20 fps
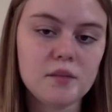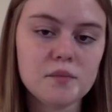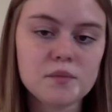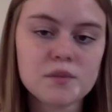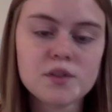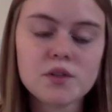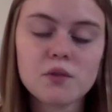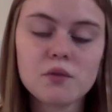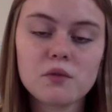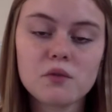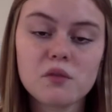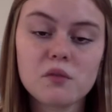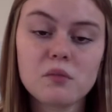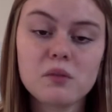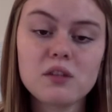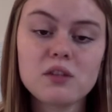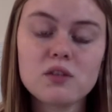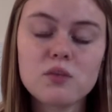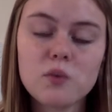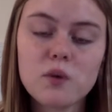So it would be
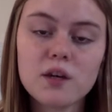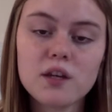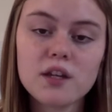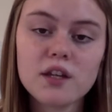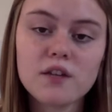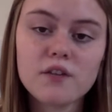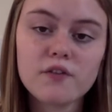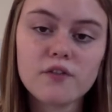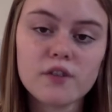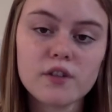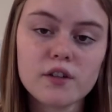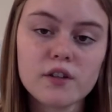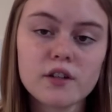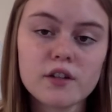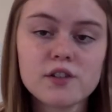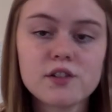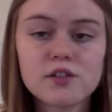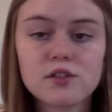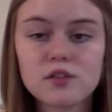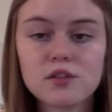20 for a
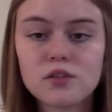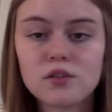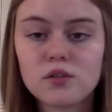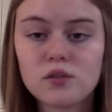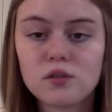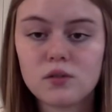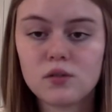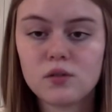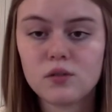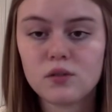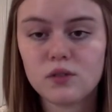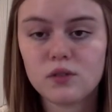circle,